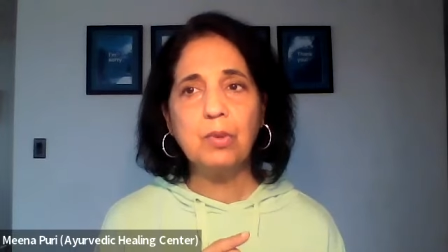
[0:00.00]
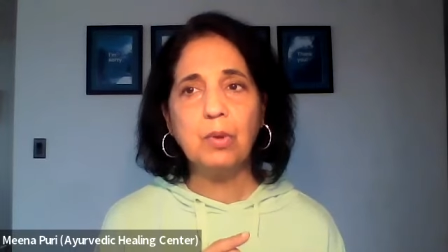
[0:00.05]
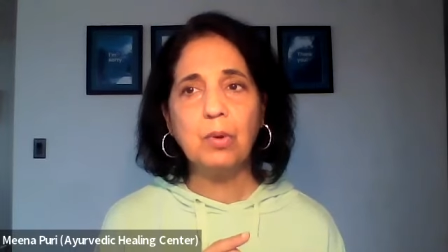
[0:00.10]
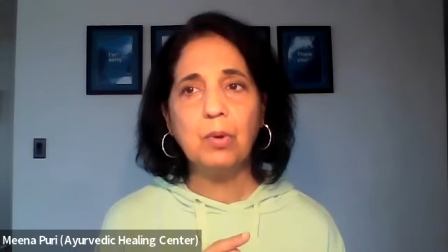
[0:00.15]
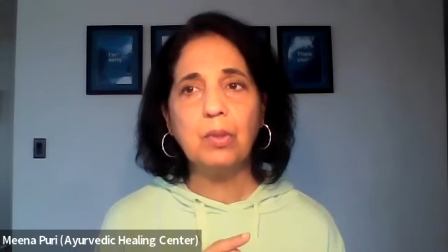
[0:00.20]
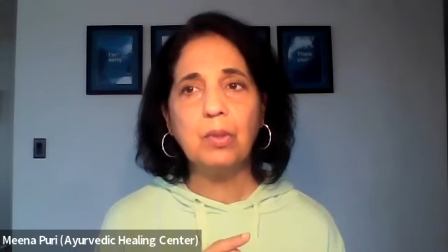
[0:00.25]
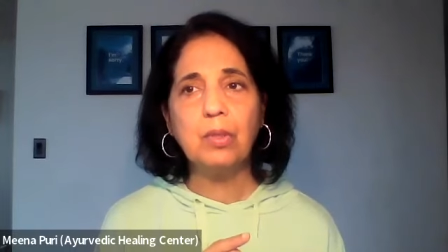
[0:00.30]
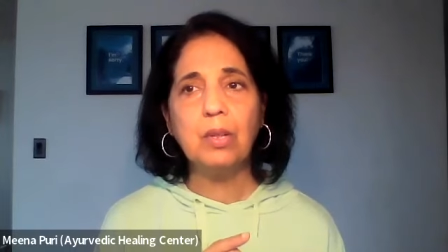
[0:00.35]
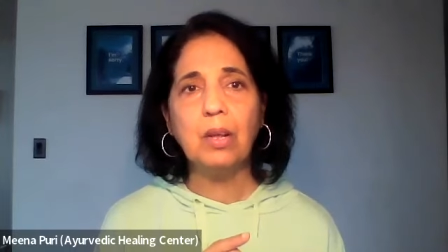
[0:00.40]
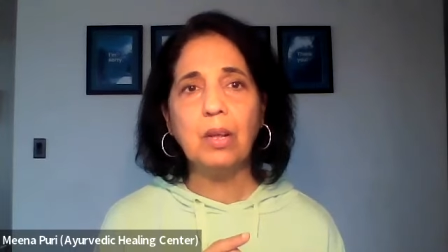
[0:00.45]

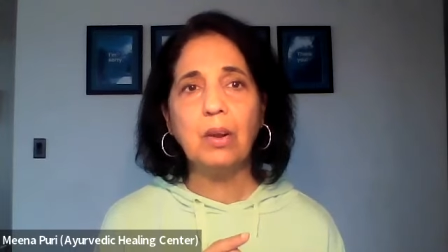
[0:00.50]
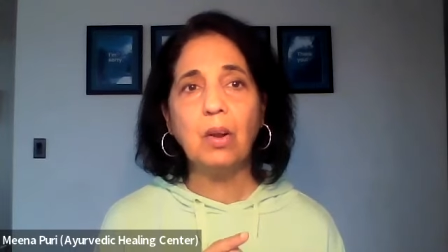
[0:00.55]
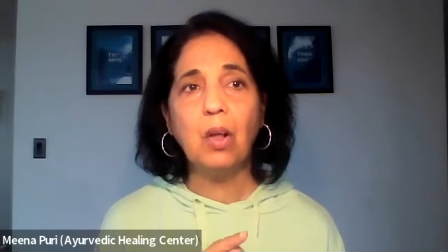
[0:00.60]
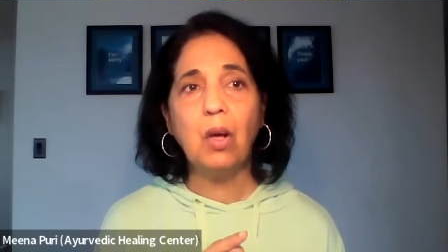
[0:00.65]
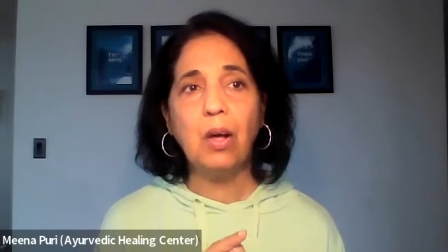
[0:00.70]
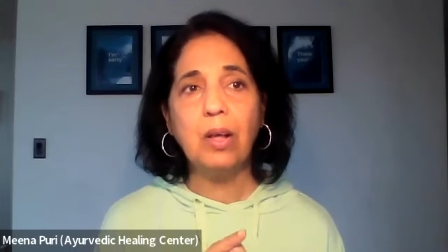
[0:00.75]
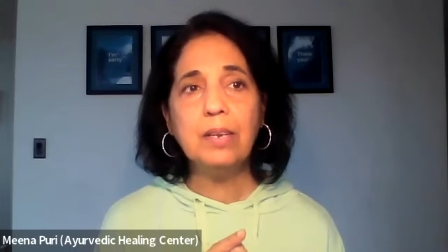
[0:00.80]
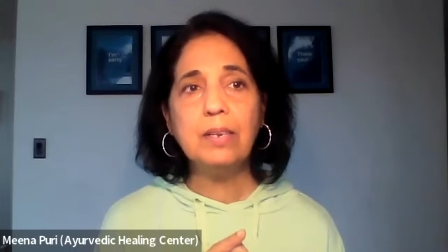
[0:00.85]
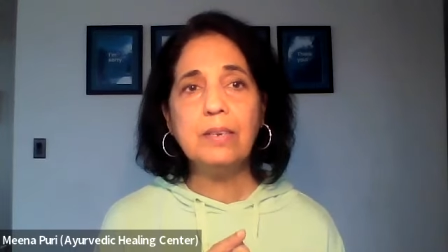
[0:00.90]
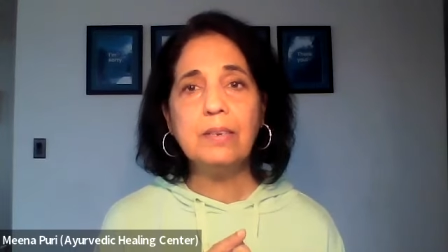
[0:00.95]
So the
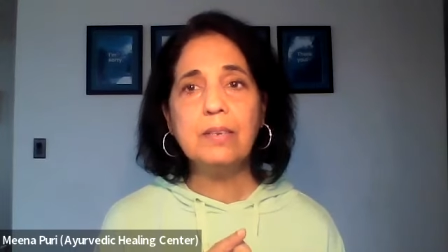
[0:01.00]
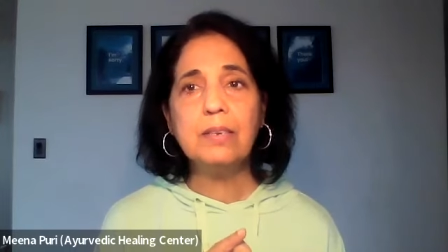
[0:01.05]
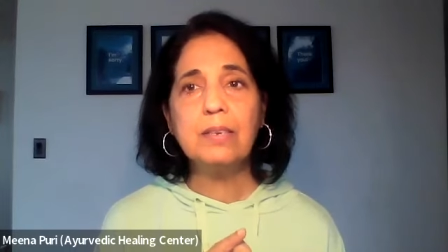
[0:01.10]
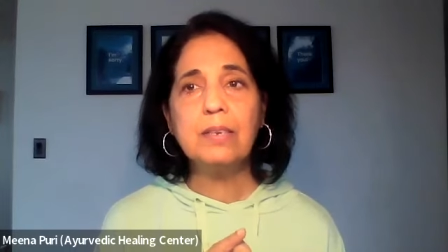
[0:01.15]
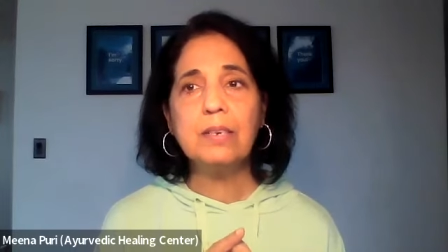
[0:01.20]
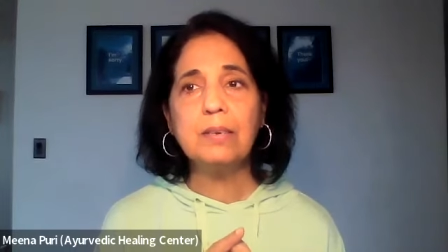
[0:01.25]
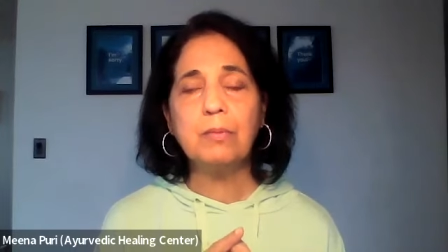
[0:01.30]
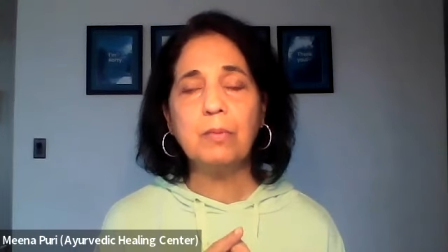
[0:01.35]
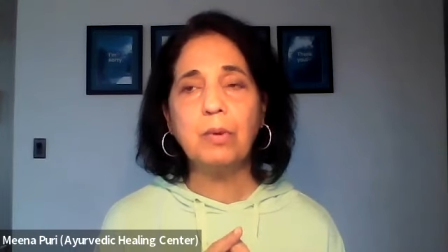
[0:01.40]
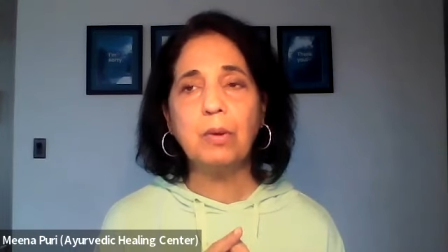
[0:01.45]

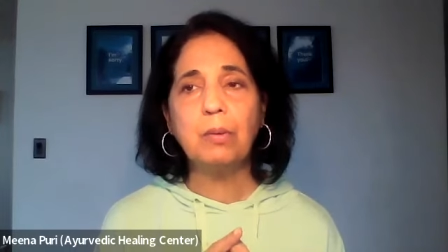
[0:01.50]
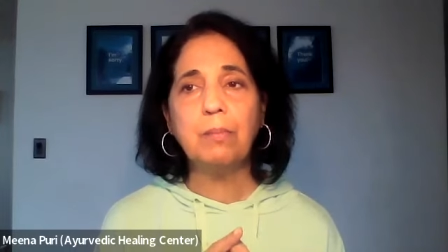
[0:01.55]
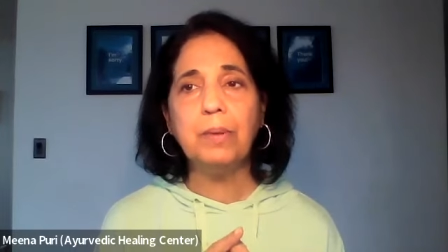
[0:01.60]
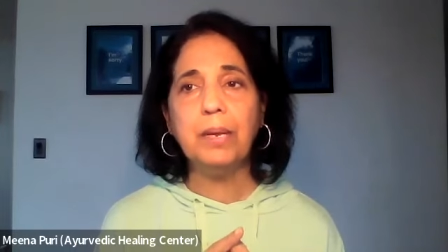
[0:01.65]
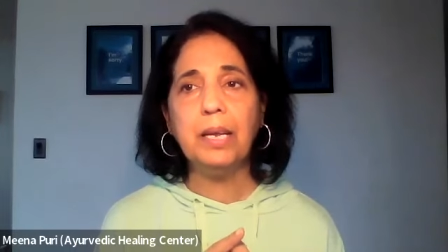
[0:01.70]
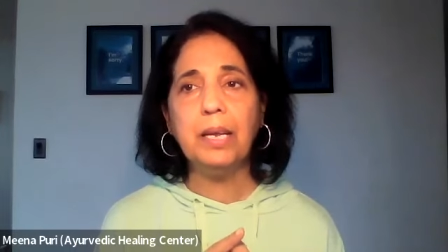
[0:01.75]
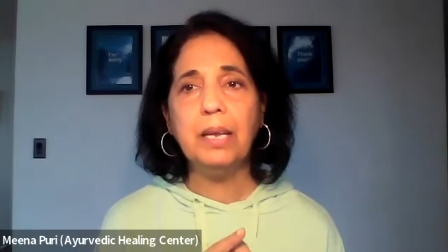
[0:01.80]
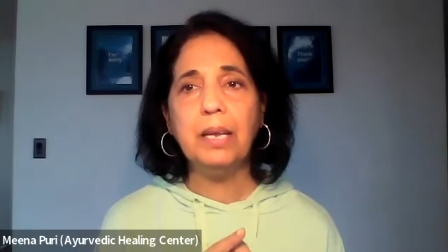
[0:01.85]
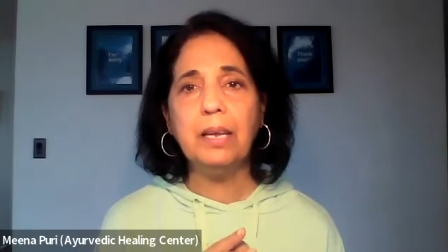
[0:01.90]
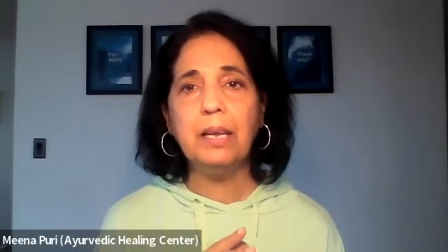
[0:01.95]
launch will
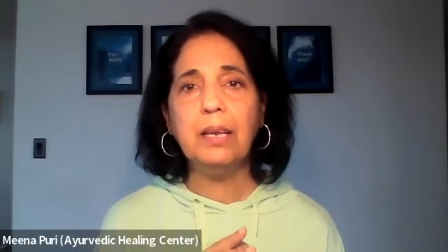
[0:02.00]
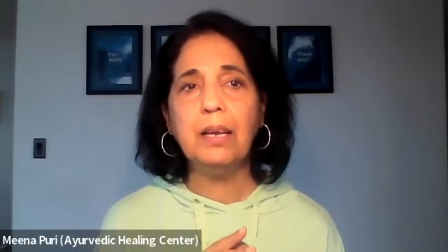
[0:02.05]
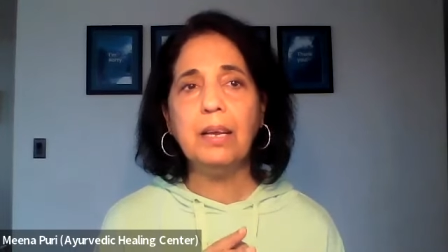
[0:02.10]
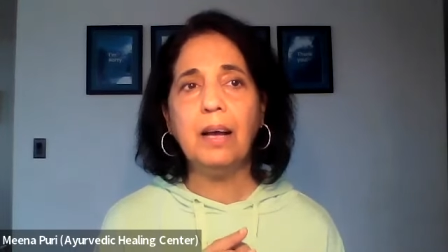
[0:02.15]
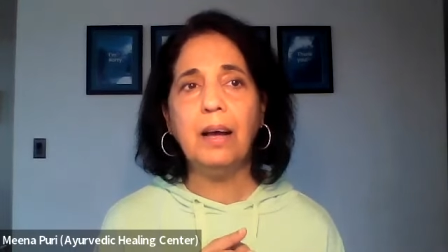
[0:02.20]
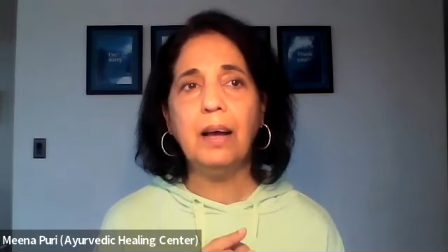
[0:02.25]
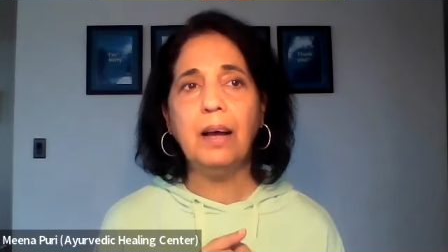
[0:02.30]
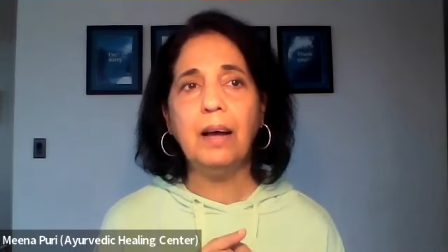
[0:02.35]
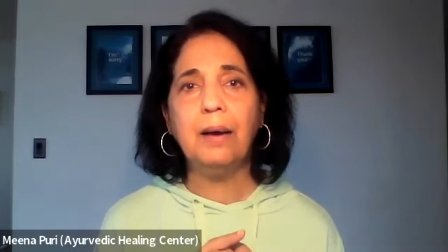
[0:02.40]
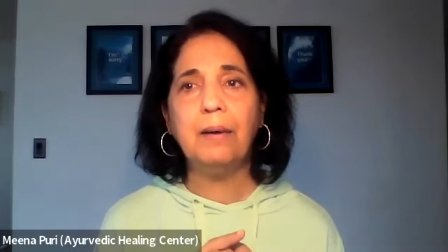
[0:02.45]

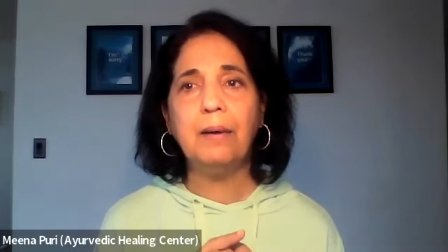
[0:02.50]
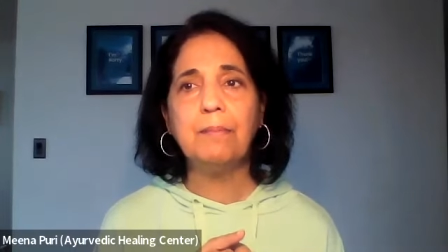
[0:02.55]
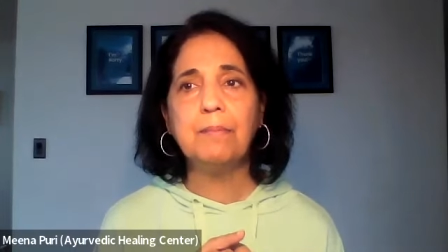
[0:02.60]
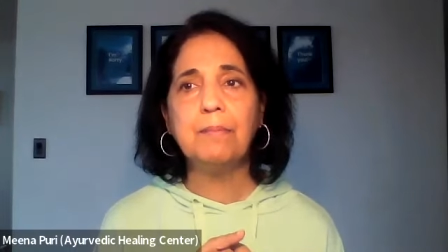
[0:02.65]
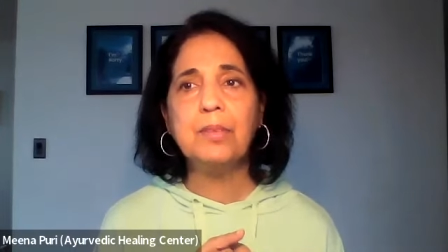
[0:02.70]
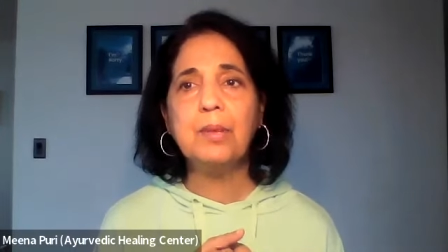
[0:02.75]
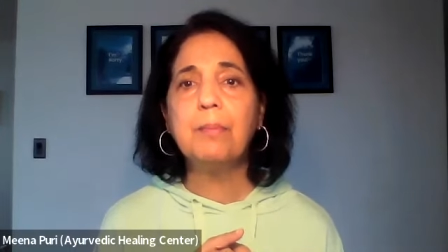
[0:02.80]
be um,